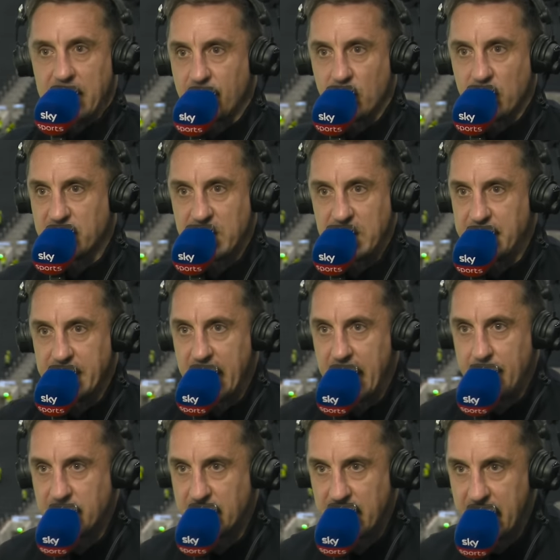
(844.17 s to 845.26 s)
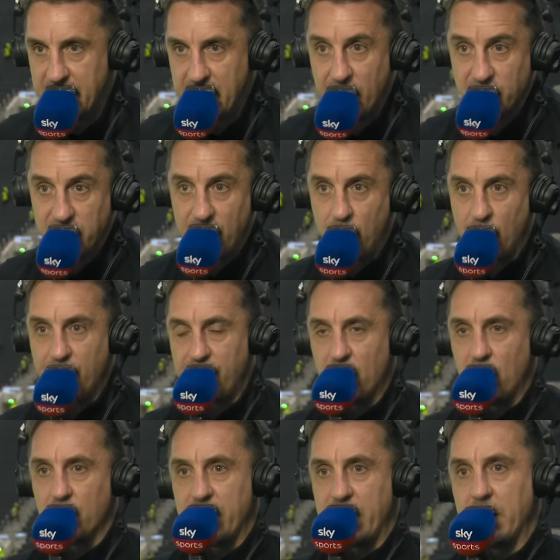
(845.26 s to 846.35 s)
I've not seen the game today, and they obviously have won
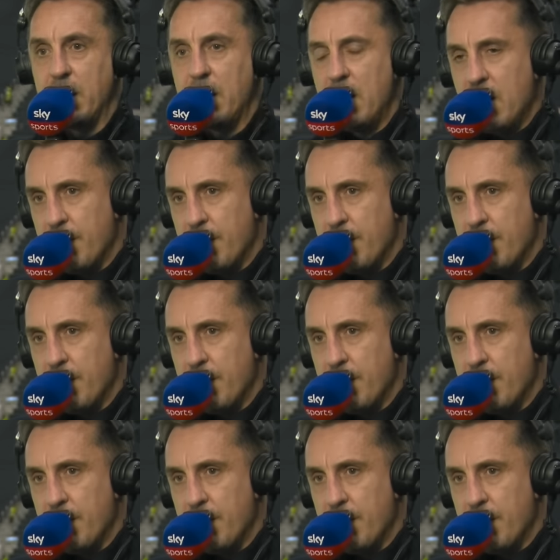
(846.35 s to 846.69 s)
4 0.